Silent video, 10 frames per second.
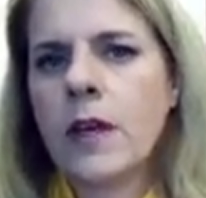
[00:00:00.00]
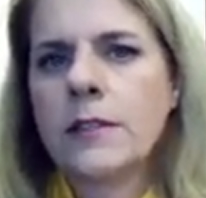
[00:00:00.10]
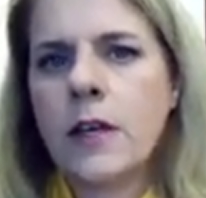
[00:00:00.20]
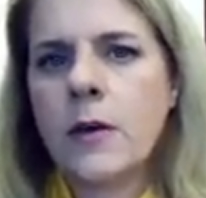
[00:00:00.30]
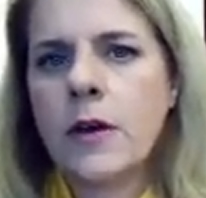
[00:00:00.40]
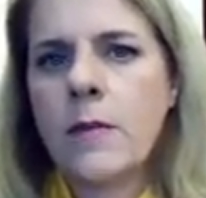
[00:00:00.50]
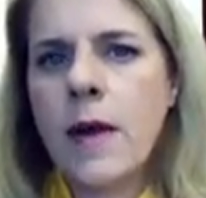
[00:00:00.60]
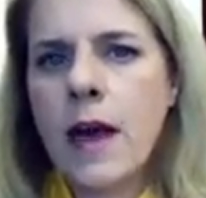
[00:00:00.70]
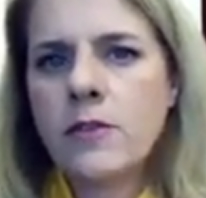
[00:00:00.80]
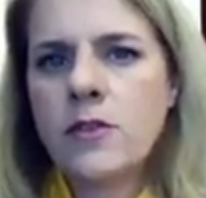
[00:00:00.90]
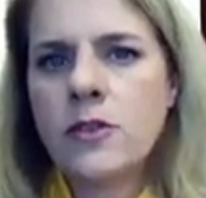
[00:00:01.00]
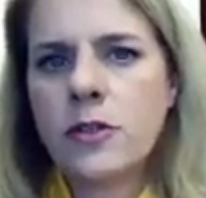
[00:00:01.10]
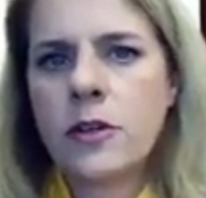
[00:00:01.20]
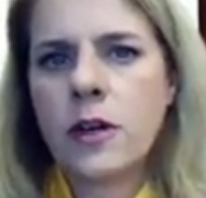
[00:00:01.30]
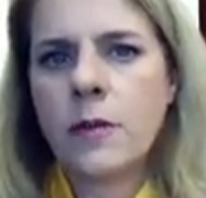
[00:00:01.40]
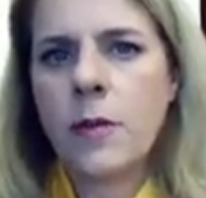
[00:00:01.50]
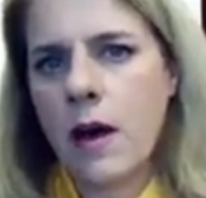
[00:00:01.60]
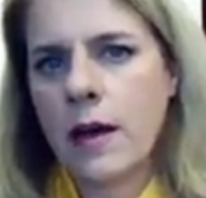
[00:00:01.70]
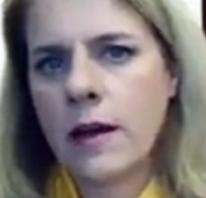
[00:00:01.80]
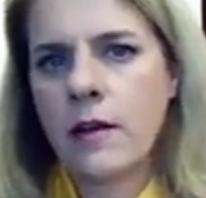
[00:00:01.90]
So imagine you took a
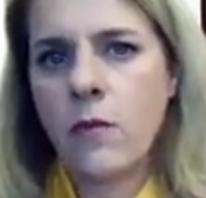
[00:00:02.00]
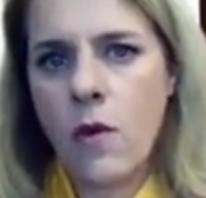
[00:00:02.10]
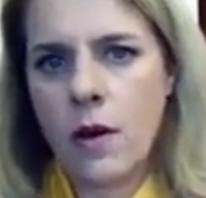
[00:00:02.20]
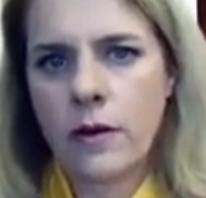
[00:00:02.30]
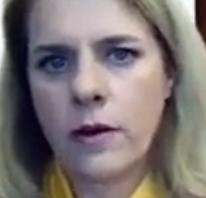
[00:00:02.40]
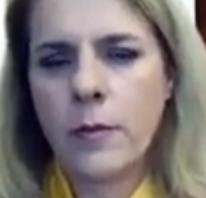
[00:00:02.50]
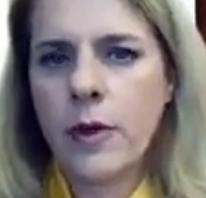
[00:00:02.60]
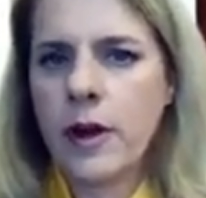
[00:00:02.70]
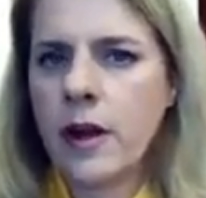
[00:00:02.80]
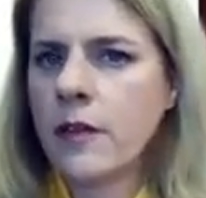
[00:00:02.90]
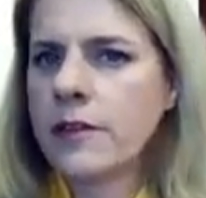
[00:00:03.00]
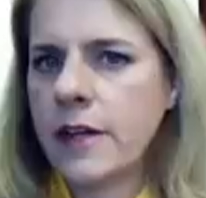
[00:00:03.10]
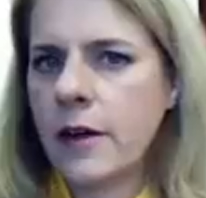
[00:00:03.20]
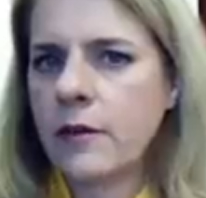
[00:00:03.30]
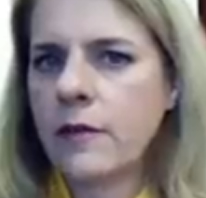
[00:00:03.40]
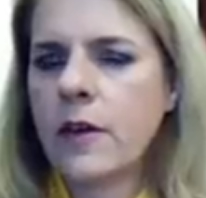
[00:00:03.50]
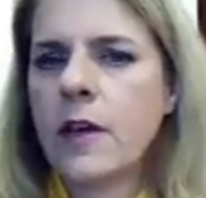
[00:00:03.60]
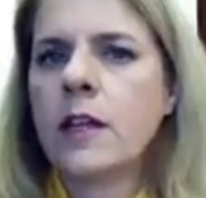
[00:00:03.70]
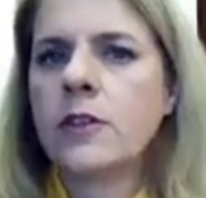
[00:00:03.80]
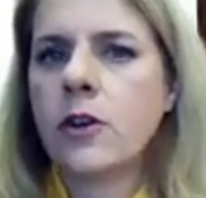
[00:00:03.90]
pot of water and put it on the stove.
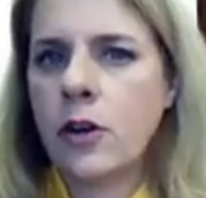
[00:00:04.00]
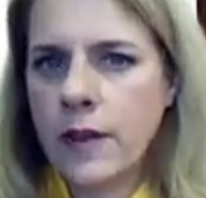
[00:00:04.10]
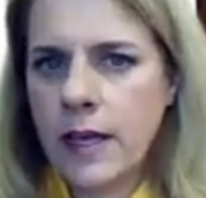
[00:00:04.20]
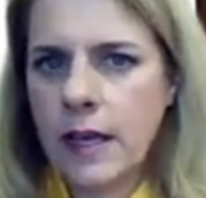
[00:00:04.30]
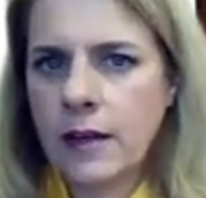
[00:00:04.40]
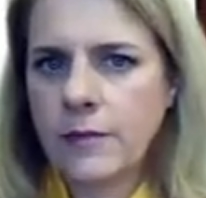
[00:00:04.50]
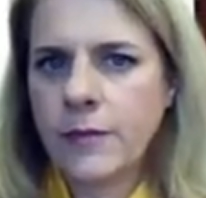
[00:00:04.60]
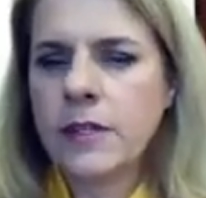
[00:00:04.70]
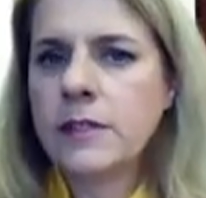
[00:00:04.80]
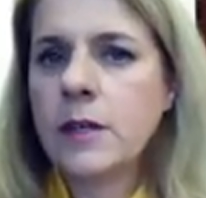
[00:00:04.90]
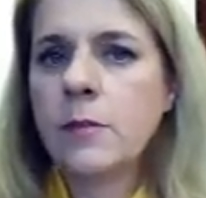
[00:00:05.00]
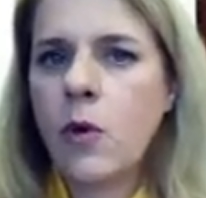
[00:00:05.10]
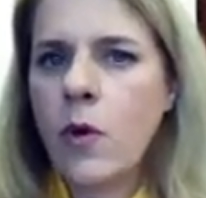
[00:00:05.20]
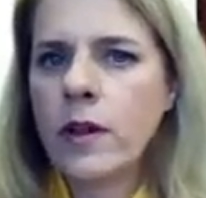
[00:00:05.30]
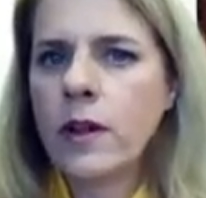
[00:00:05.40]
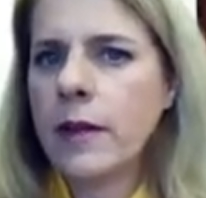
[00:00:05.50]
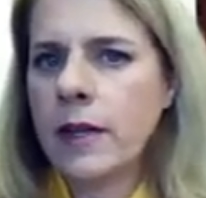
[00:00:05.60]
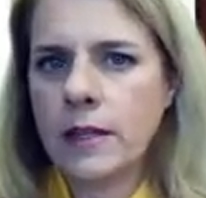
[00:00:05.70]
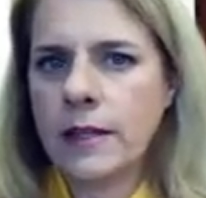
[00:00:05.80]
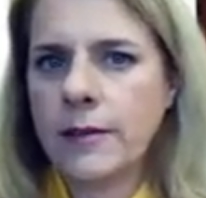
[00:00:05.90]
Turn on the heat. Does it boil
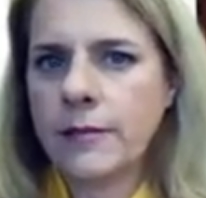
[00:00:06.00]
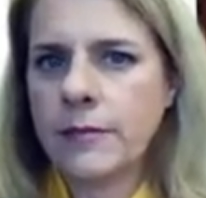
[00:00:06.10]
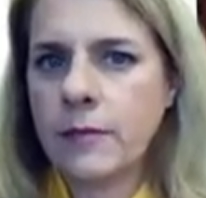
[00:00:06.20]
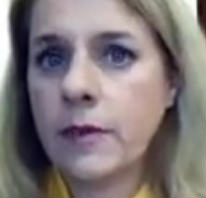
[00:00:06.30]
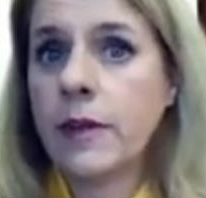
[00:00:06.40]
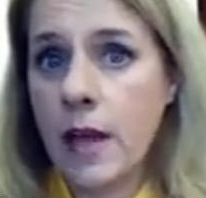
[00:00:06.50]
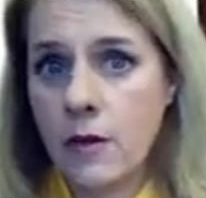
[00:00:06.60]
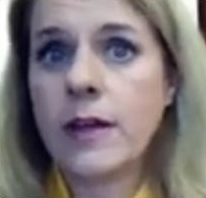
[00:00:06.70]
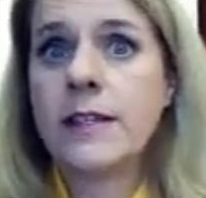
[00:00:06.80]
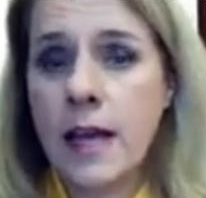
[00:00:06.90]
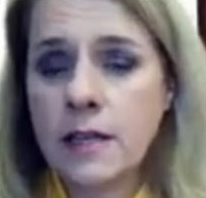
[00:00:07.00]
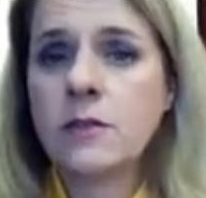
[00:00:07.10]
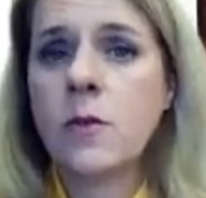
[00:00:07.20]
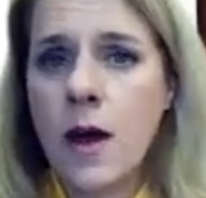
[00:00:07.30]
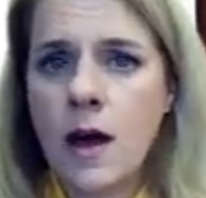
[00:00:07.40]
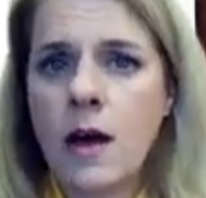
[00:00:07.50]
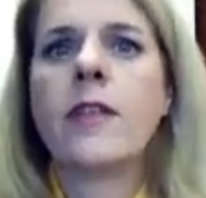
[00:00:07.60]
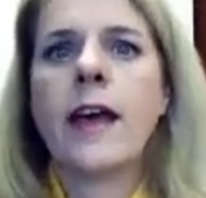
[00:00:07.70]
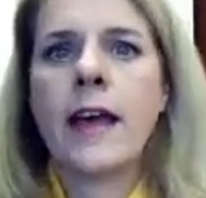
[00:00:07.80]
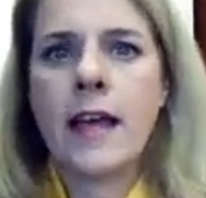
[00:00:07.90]
immediately? No. It takes a while for
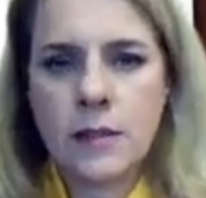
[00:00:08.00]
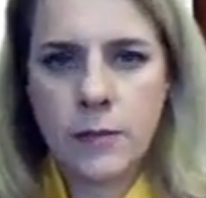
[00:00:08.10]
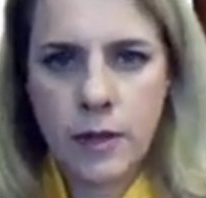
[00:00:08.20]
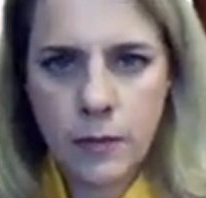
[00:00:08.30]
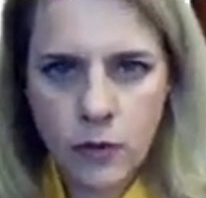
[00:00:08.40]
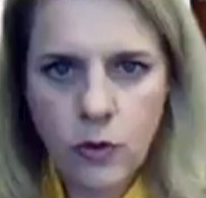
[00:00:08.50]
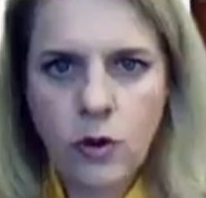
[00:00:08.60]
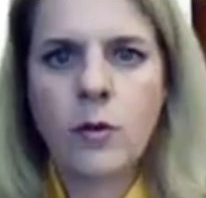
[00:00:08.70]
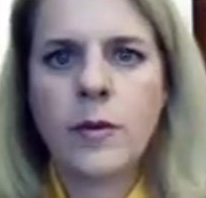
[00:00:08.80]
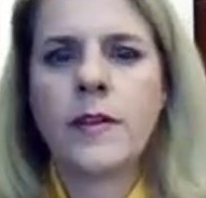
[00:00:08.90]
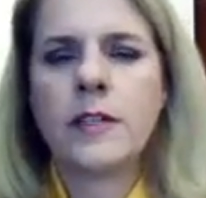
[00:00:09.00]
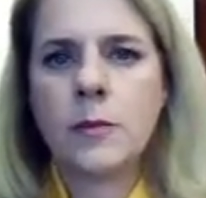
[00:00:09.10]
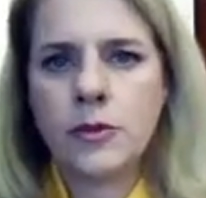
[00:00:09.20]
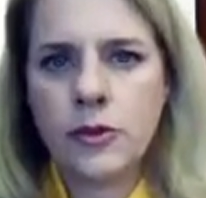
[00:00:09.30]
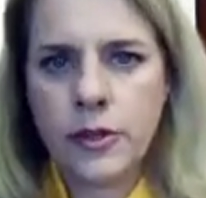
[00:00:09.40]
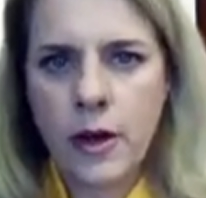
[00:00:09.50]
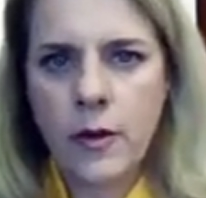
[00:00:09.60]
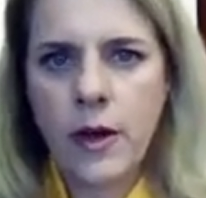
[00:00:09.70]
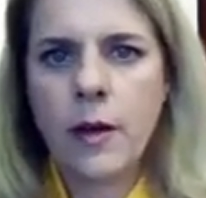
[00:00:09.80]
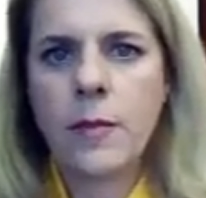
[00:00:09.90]
that heat to be absorbed and the temperature to go
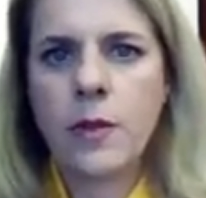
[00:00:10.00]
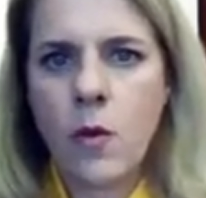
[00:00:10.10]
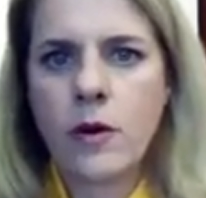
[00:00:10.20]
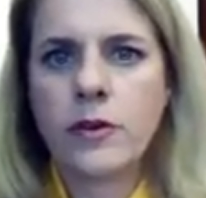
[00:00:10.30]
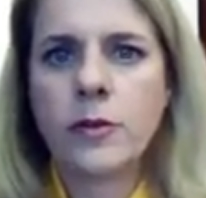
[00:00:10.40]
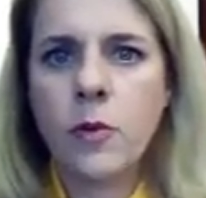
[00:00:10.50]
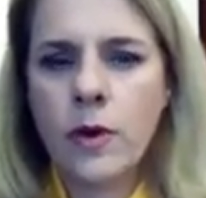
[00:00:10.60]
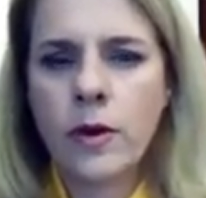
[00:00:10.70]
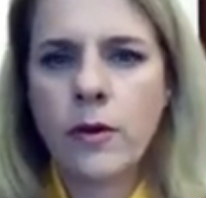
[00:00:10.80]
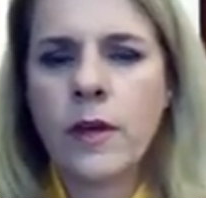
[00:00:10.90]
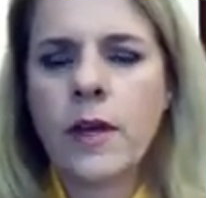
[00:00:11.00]
up and the water to boil.